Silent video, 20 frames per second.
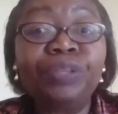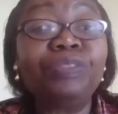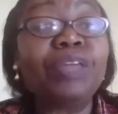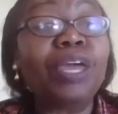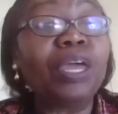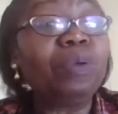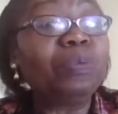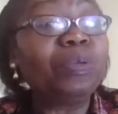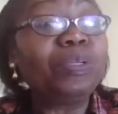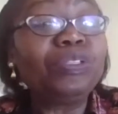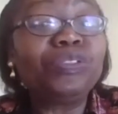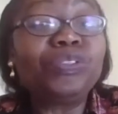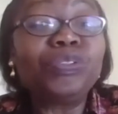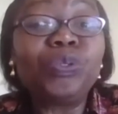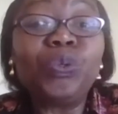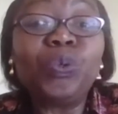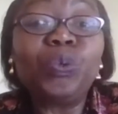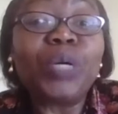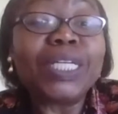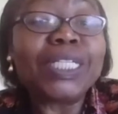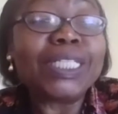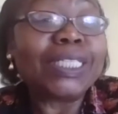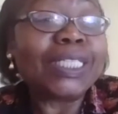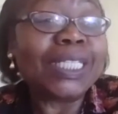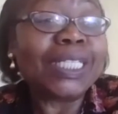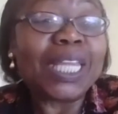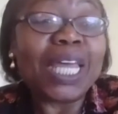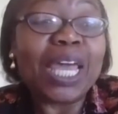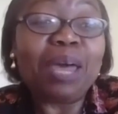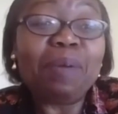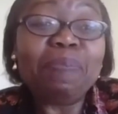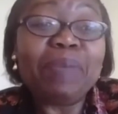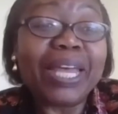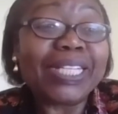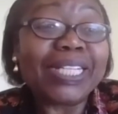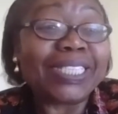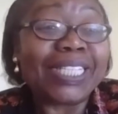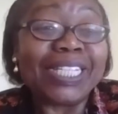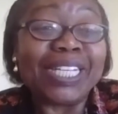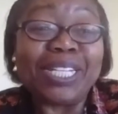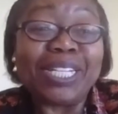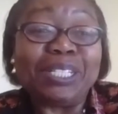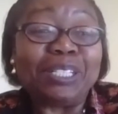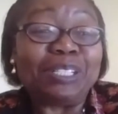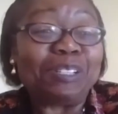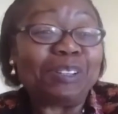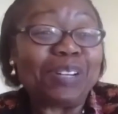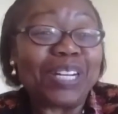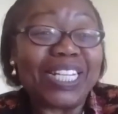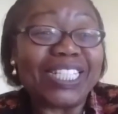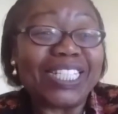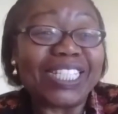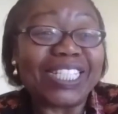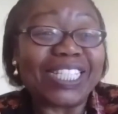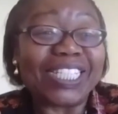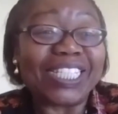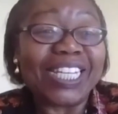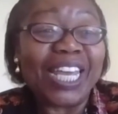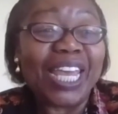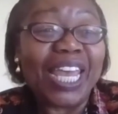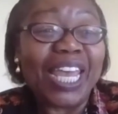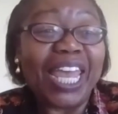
They will do what is in their best interest